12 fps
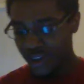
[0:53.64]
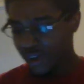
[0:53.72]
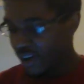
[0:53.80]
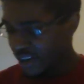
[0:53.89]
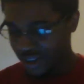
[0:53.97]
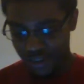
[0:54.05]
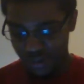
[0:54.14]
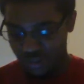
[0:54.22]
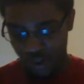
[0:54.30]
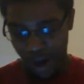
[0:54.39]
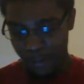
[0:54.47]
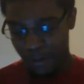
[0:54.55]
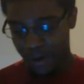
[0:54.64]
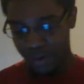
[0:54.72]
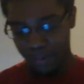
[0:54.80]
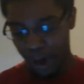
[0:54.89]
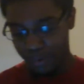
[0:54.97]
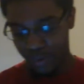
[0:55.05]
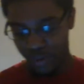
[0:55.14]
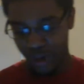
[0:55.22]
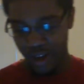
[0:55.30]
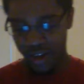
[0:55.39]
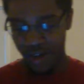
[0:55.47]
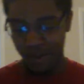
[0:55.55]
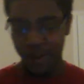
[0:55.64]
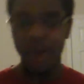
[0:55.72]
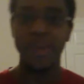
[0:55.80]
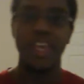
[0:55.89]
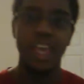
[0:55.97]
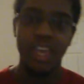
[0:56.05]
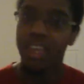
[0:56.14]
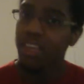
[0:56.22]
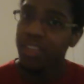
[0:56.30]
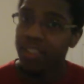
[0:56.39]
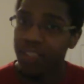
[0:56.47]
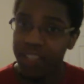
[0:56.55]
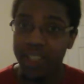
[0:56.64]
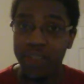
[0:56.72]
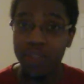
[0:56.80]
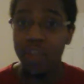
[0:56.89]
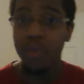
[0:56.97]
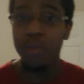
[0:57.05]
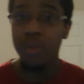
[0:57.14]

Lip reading: you know it, it pops it right up. Okay. So let's see